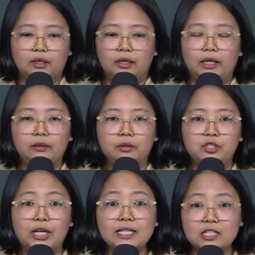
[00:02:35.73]
in
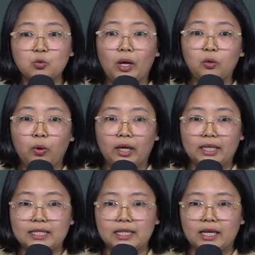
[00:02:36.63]
Genesis 1 1,
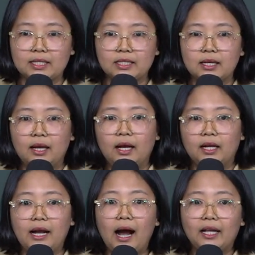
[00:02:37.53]
it says,
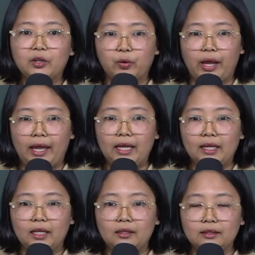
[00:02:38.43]
God
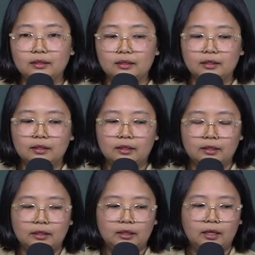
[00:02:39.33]
created
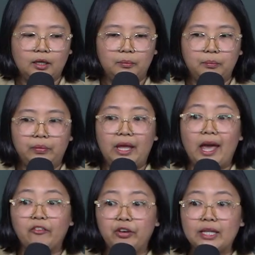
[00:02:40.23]
um, the
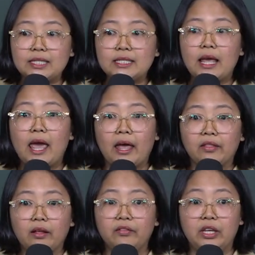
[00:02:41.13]
heavens
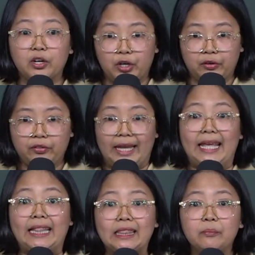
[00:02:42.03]
and the earth
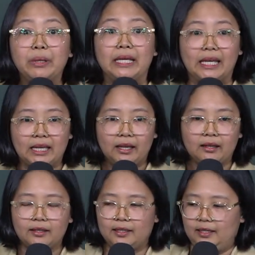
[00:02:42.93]
in the
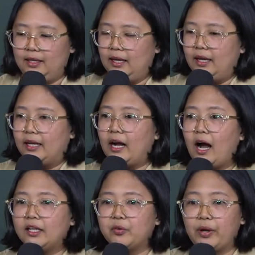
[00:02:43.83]
beginning.
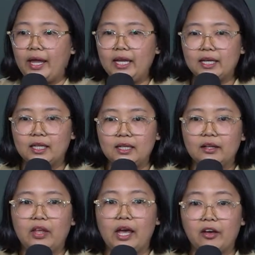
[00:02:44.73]
God created
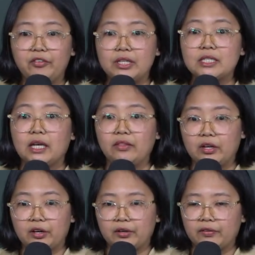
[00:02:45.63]
the heavens and the
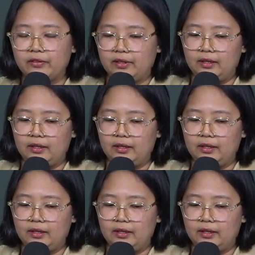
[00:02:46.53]
earth.